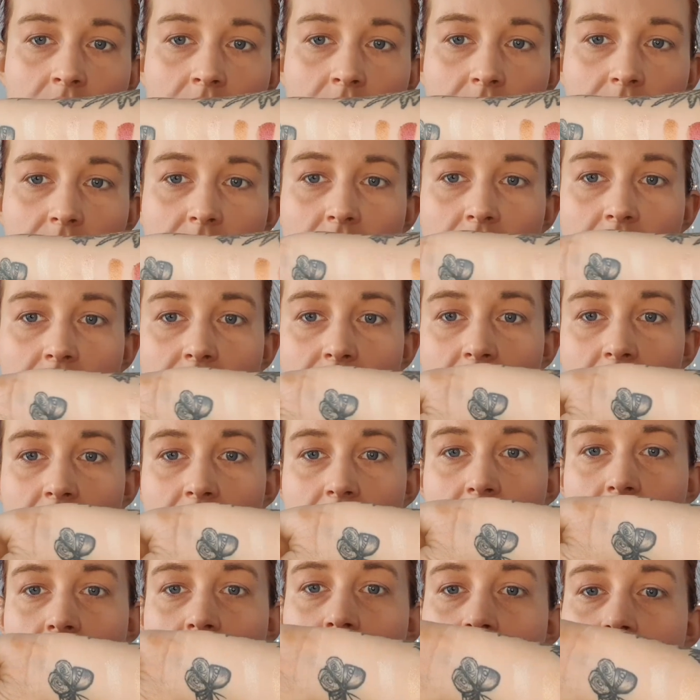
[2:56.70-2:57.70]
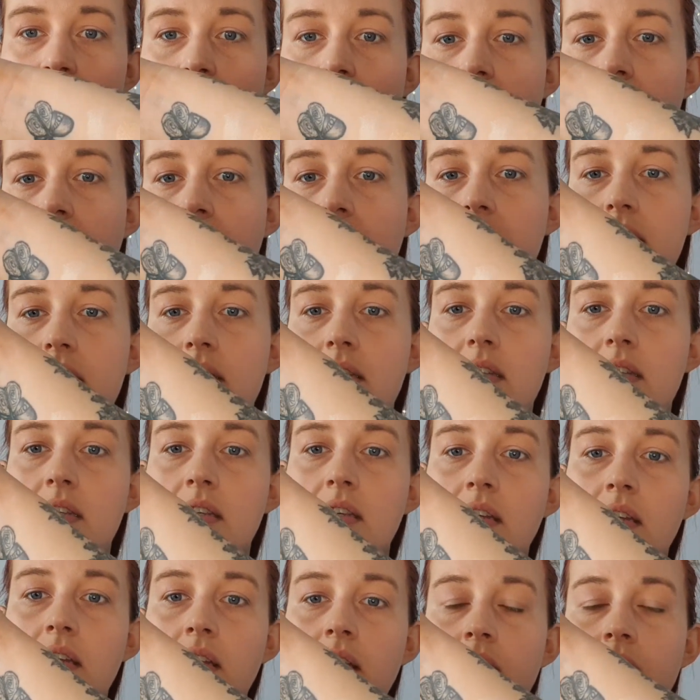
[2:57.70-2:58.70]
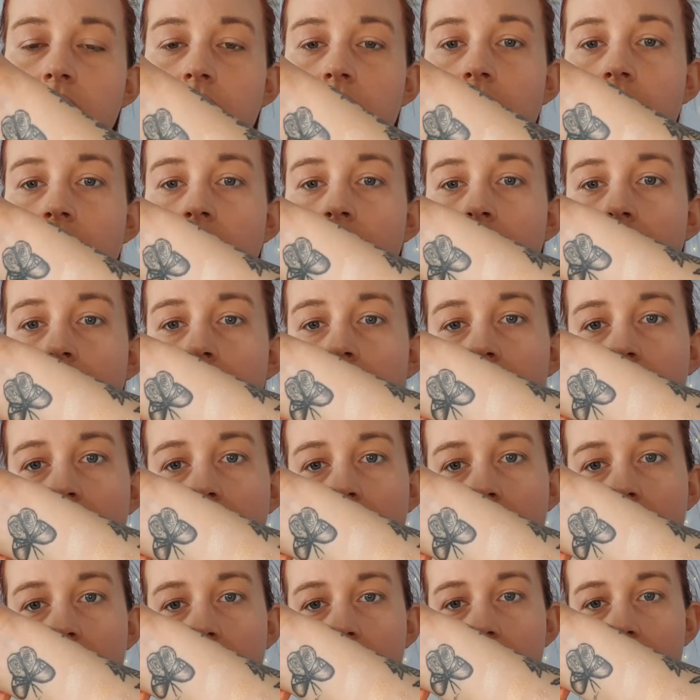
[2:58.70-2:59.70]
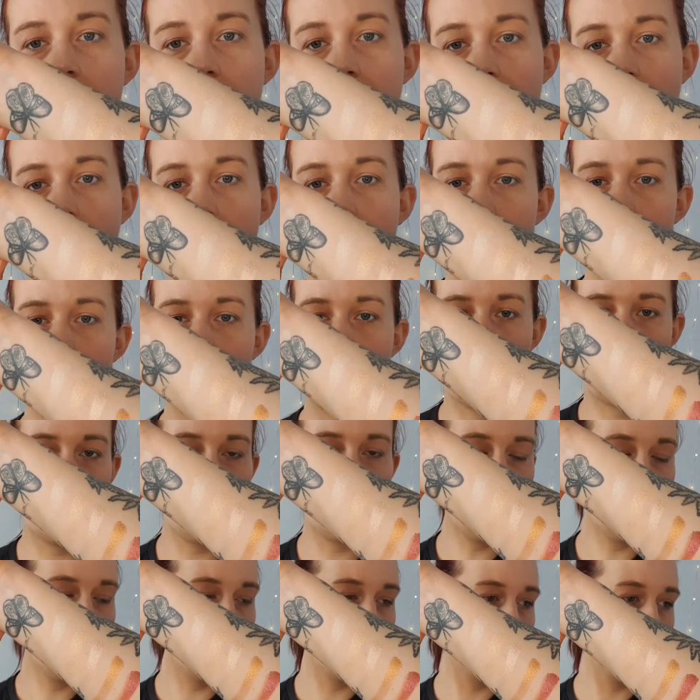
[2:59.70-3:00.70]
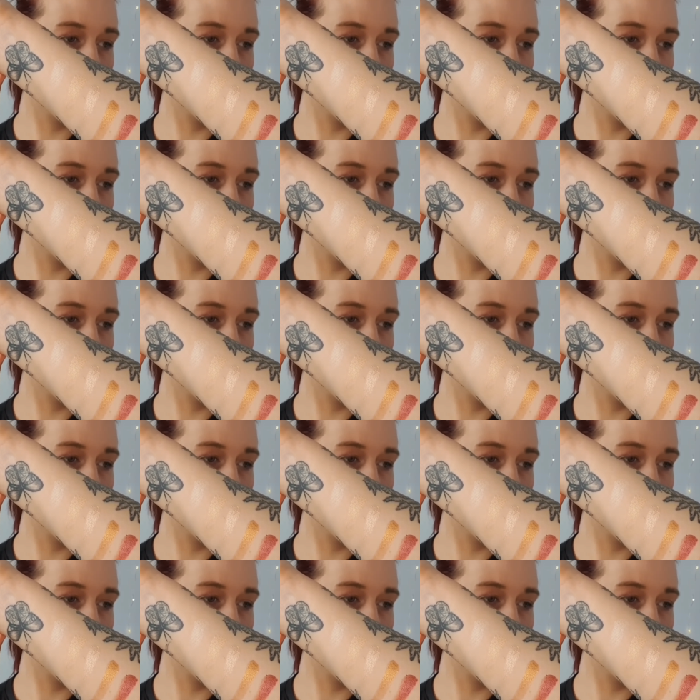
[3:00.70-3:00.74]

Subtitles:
really, really nice. So that's that there.